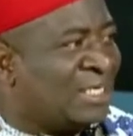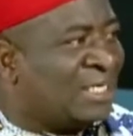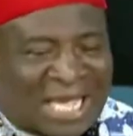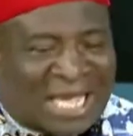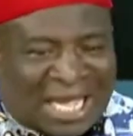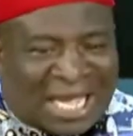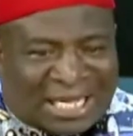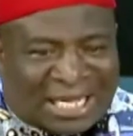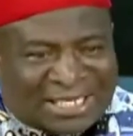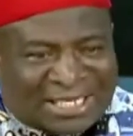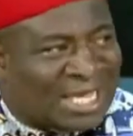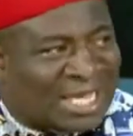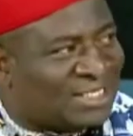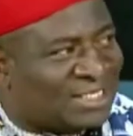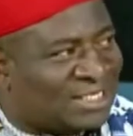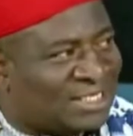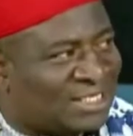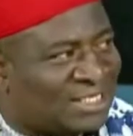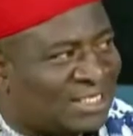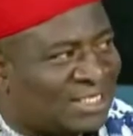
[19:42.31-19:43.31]
the
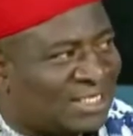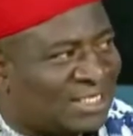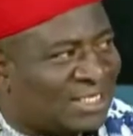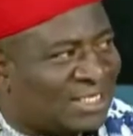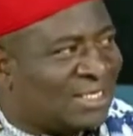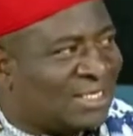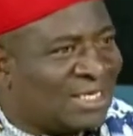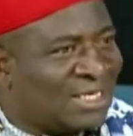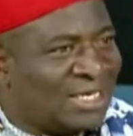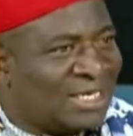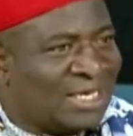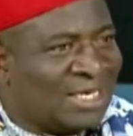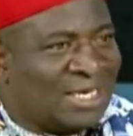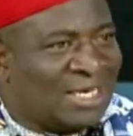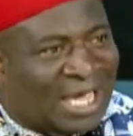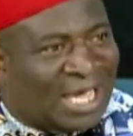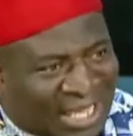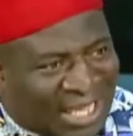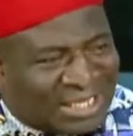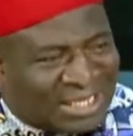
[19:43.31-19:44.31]
attacks
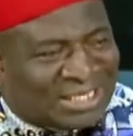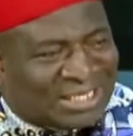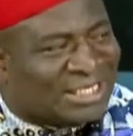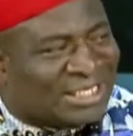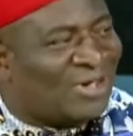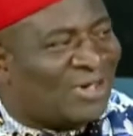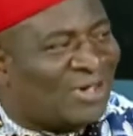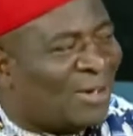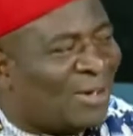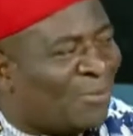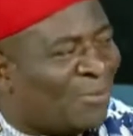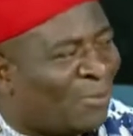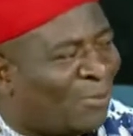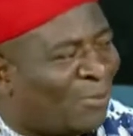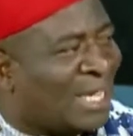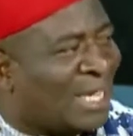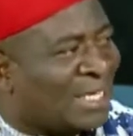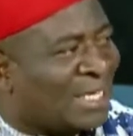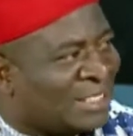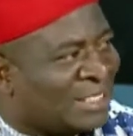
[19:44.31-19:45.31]
Alhaji Atiku
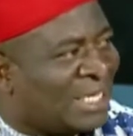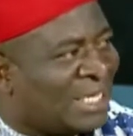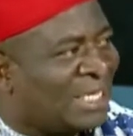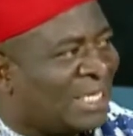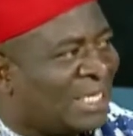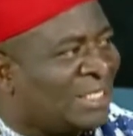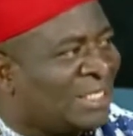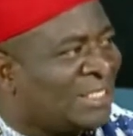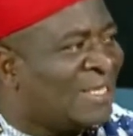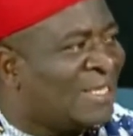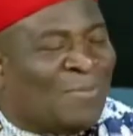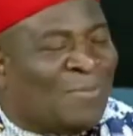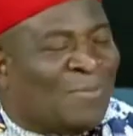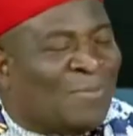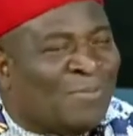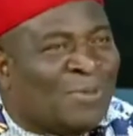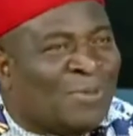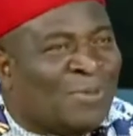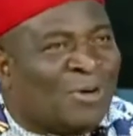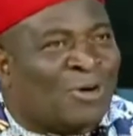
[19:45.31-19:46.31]
Abubakar is getting
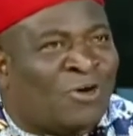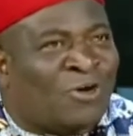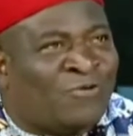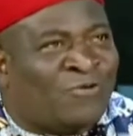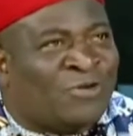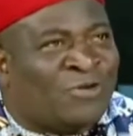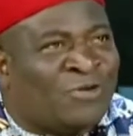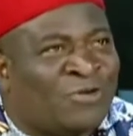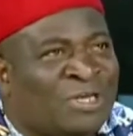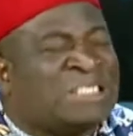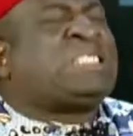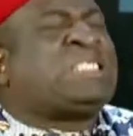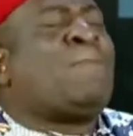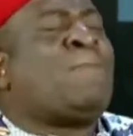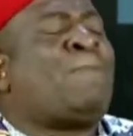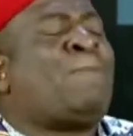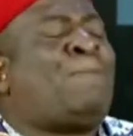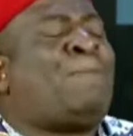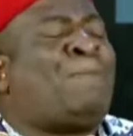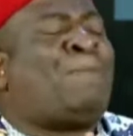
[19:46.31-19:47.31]
because of his
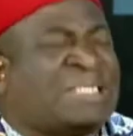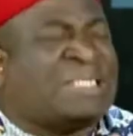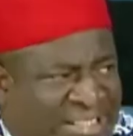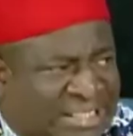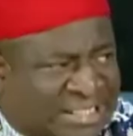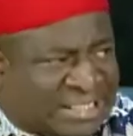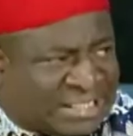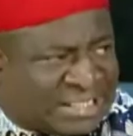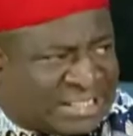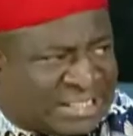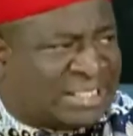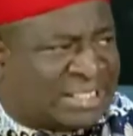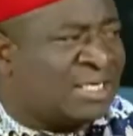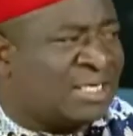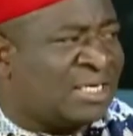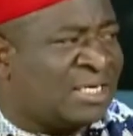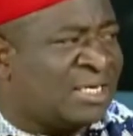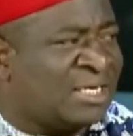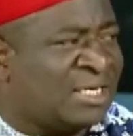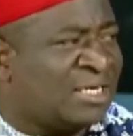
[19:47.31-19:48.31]
sympathetic
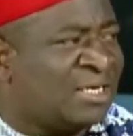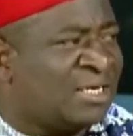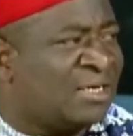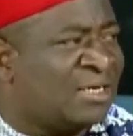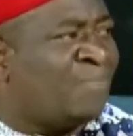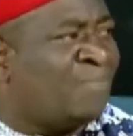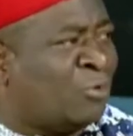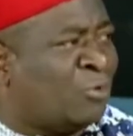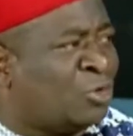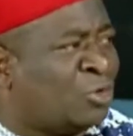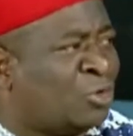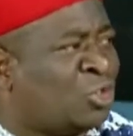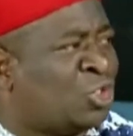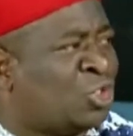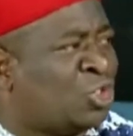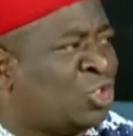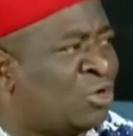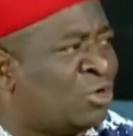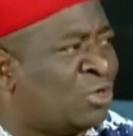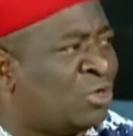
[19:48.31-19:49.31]

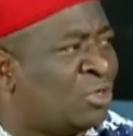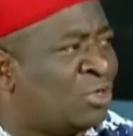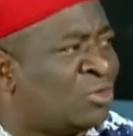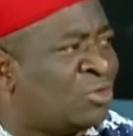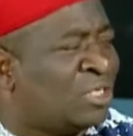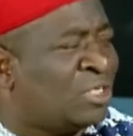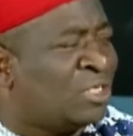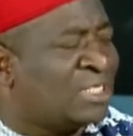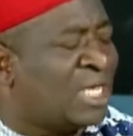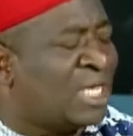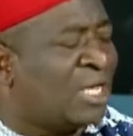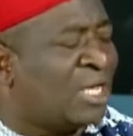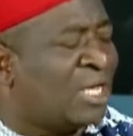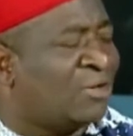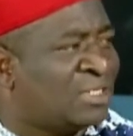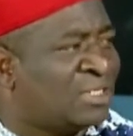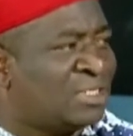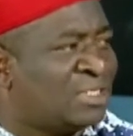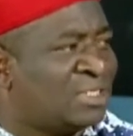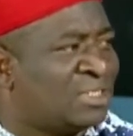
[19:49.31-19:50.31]
position to the
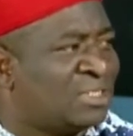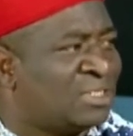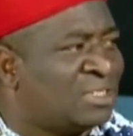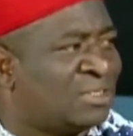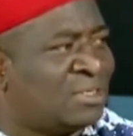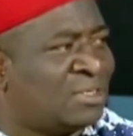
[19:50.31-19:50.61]
southeast.